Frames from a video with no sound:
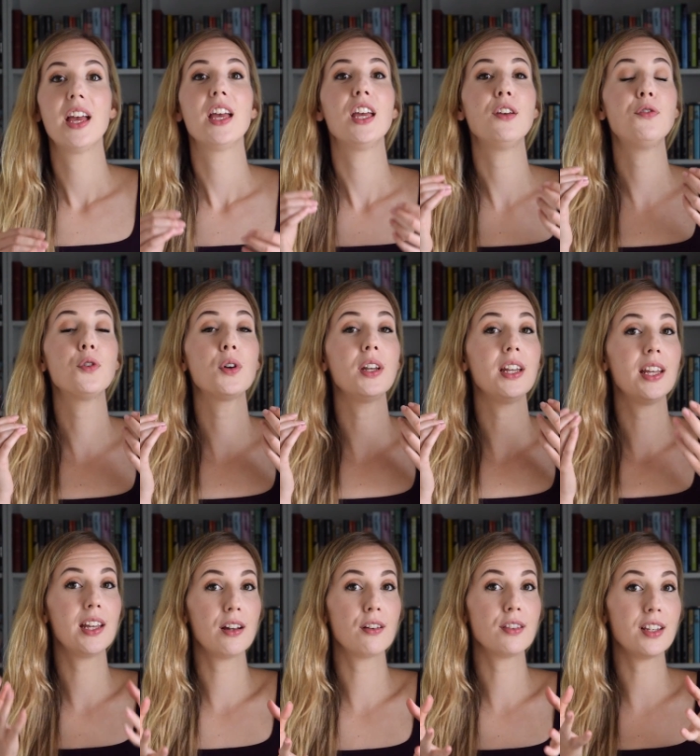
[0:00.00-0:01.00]
If you can
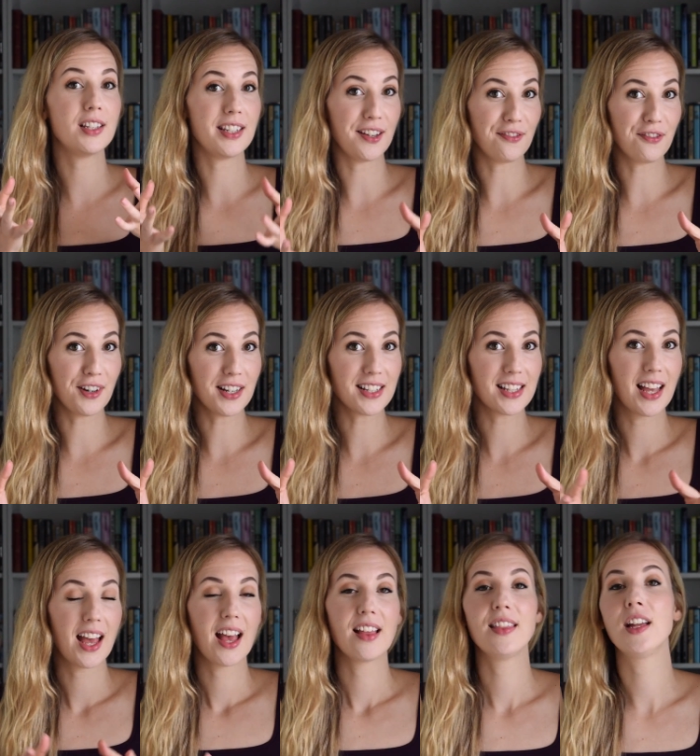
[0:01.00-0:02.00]
hear the difference,
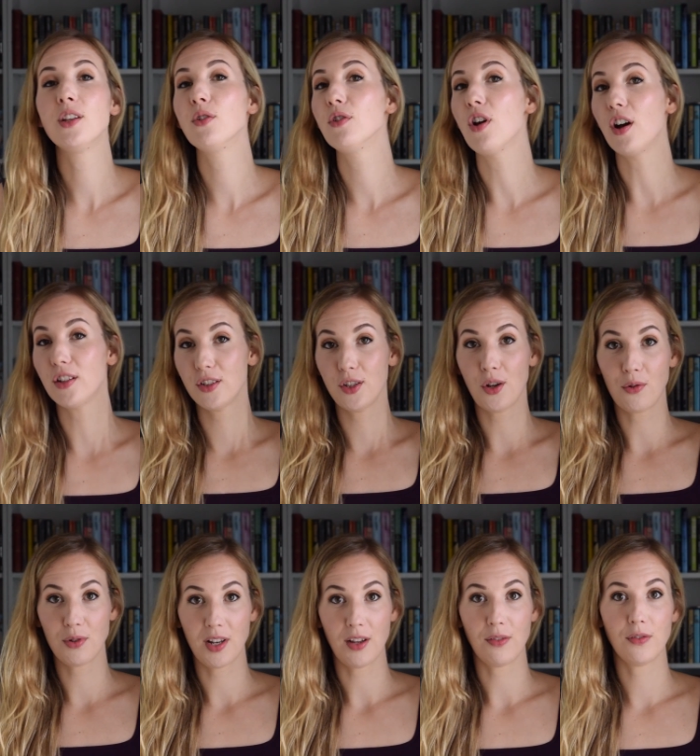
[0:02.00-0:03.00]
then you're not
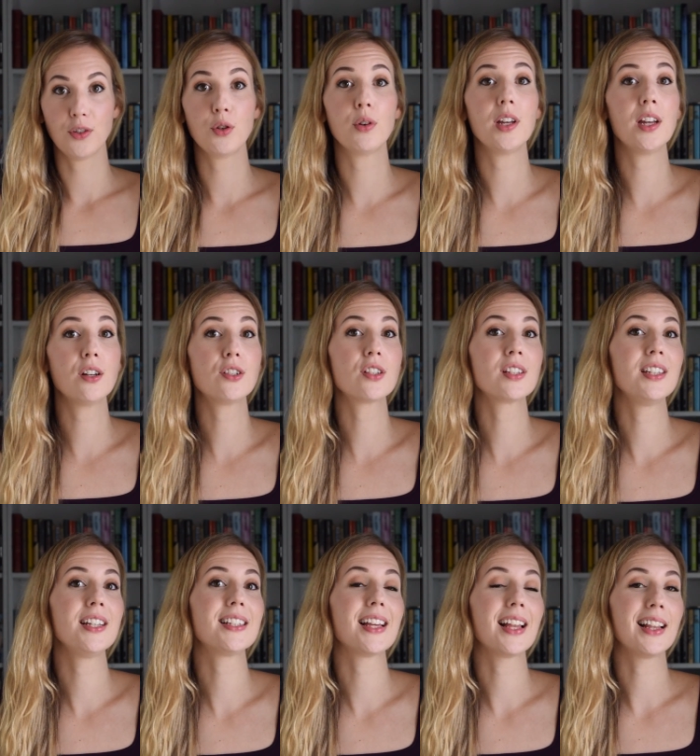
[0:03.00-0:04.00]
tone deaf. Your ear just
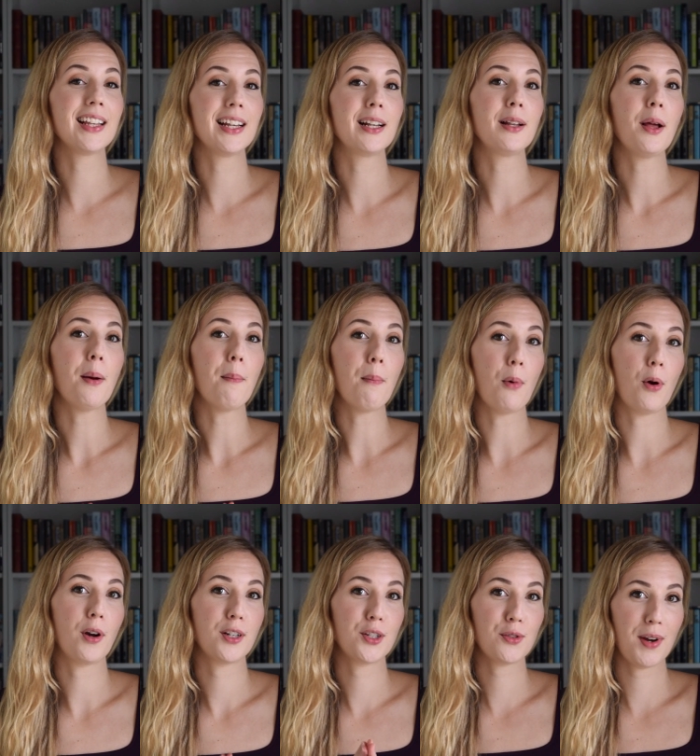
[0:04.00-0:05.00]
needs a little
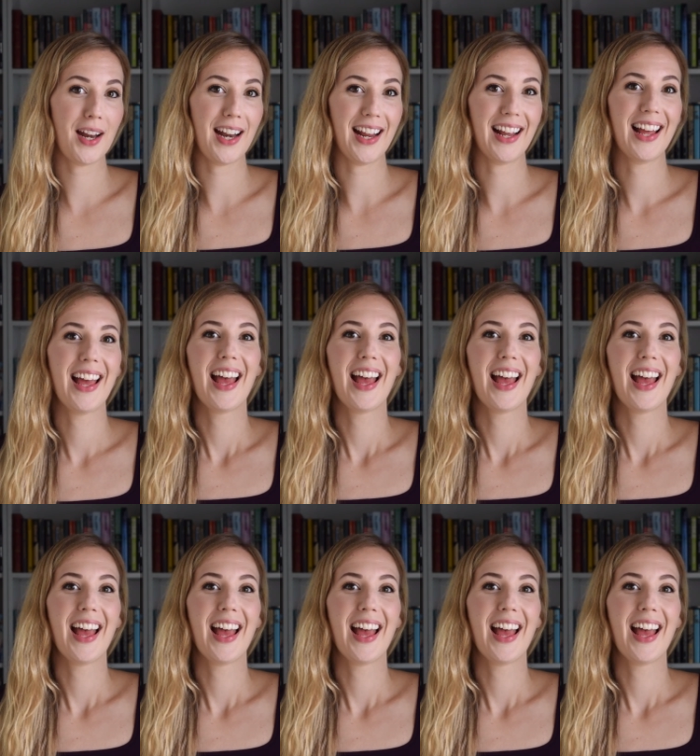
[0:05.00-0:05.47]
more training.